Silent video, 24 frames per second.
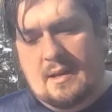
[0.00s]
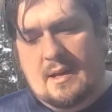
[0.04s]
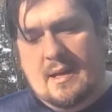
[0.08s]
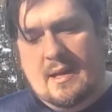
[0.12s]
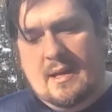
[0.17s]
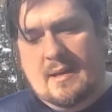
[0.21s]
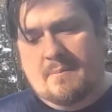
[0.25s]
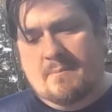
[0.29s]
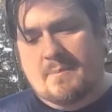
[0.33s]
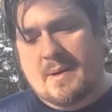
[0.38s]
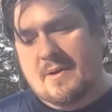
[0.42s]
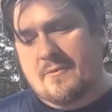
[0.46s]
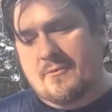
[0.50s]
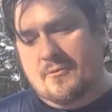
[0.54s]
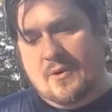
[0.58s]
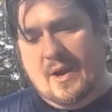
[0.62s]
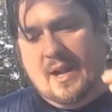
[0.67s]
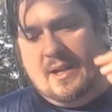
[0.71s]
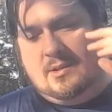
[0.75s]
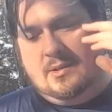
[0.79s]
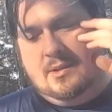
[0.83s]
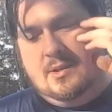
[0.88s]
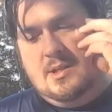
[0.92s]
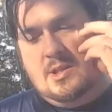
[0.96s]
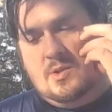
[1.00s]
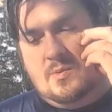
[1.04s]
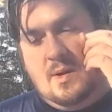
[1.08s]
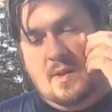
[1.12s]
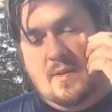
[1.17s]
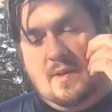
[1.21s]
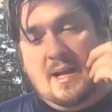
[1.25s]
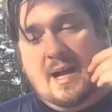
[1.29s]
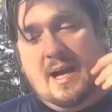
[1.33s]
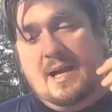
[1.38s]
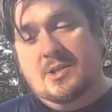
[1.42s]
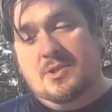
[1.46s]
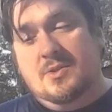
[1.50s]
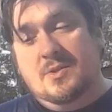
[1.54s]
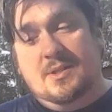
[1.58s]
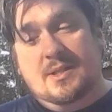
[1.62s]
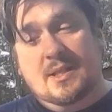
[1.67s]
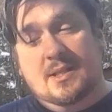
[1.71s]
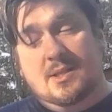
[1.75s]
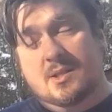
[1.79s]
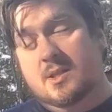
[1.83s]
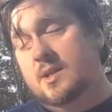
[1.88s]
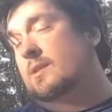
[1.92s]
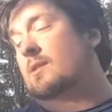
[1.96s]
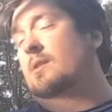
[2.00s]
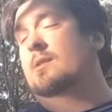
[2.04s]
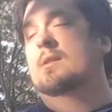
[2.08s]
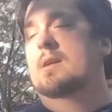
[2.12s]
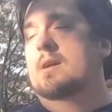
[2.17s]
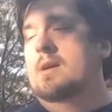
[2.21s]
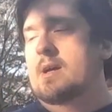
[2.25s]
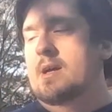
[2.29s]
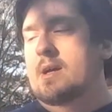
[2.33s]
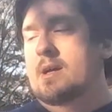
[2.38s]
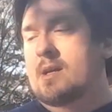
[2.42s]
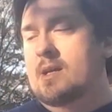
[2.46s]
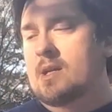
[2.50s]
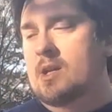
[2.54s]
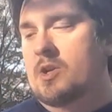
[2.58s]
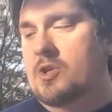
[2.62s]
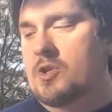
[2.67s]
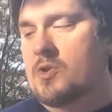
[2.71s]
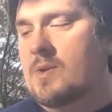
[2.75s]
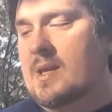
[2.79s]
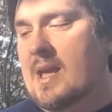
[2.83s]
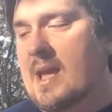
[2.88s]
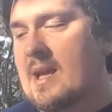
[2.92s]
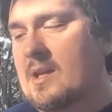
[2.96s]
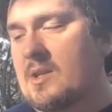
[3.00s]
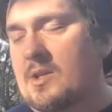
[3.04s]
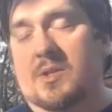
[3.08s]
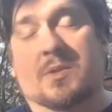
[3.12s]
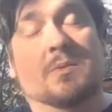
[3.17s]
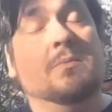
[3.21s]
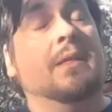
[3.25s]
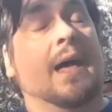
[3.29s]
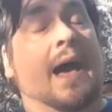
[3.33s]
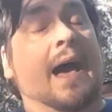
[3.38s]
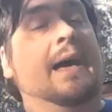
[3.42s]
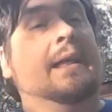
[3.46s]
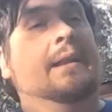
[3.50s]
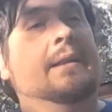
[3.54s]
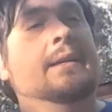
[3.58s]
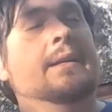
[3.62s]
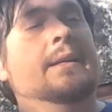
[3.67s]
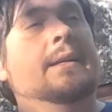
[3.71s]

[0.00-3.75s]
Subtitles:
And Ben Franklin is one of the guys who says, look, you can't do that.